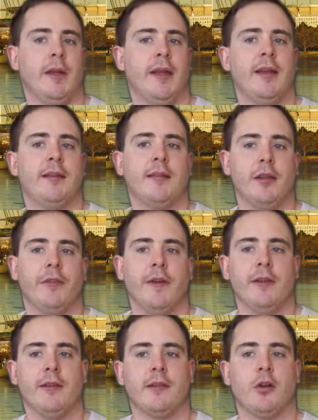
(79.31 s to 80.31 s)
In
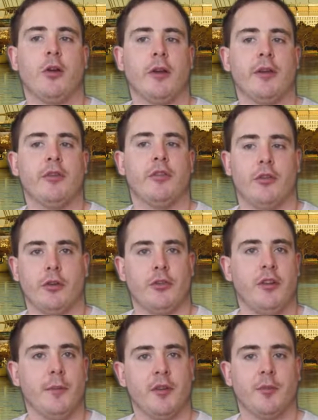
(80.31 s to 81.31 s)
defence, Collins is our
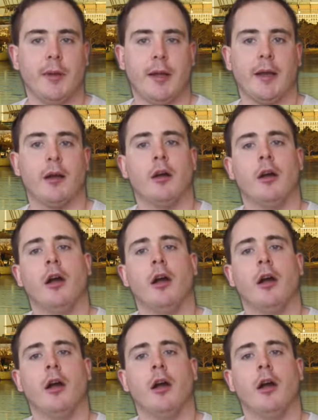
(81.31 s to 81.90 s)
cheapest player,